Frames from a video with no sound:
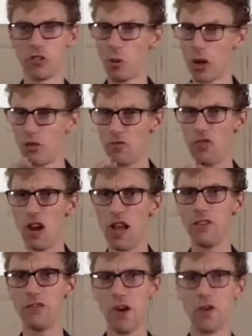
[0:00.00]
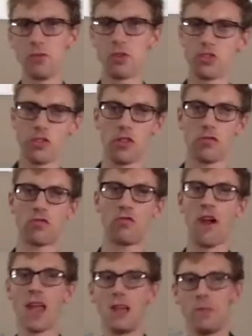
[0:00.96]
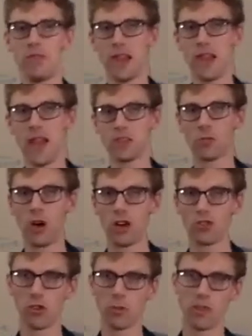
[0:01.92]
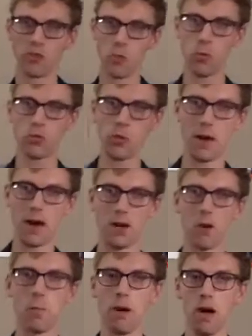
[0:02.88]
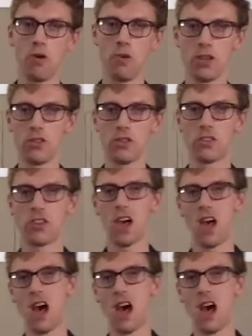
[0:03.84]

So we're going to really focus on the frame in the next workshop. This one was about components.